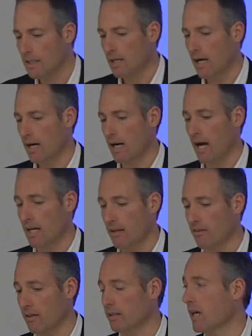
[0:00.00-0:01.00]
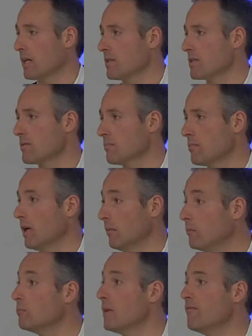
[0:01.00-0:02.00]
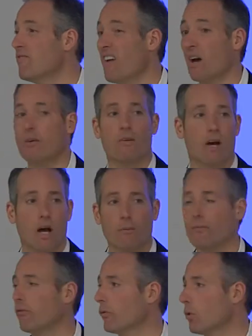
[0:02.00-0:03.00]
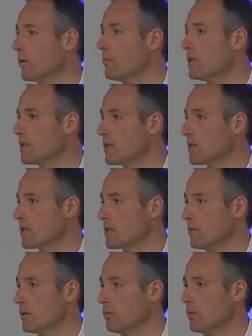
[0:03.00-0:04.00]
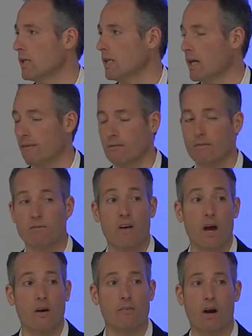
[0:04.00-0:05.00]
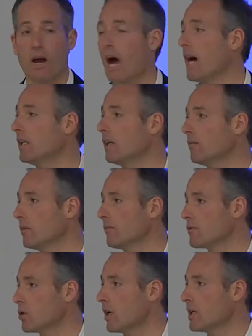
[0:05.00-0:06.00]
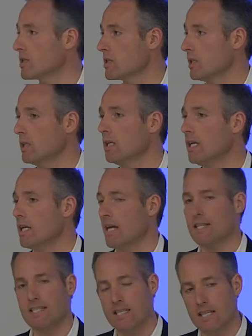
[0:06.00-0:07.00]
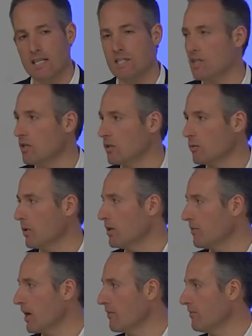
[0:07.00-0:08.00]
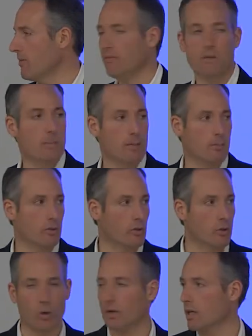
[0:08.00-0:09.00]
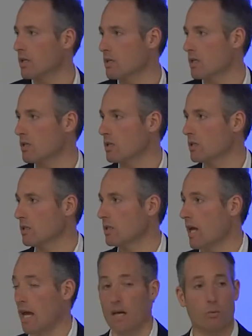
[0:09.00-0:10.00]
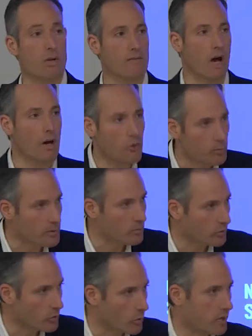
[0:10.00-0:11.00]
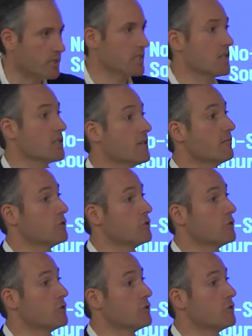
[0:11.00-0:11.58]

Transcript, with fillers: uh, and I think that has uh, been very, very helpful to our business. I mean, we have a very, very high level of trust. And it's easier when you've got 50 people in your organization, and when you have 100 people in your organization, you have